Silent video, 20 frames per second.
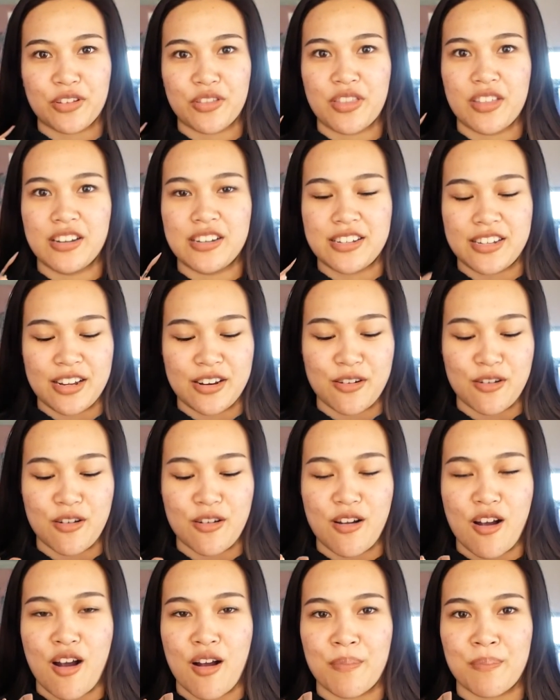The dinner,
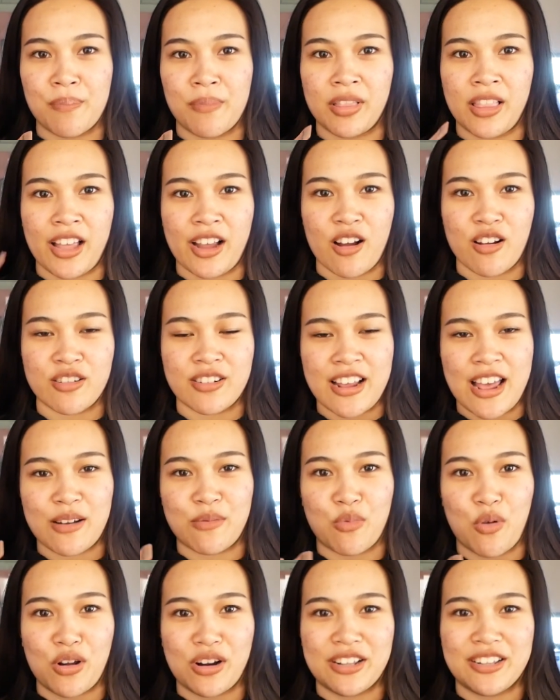like our
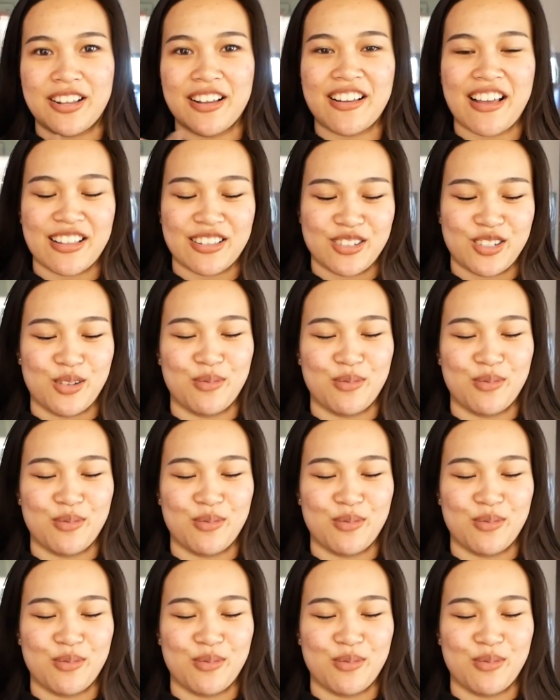dad wanted to get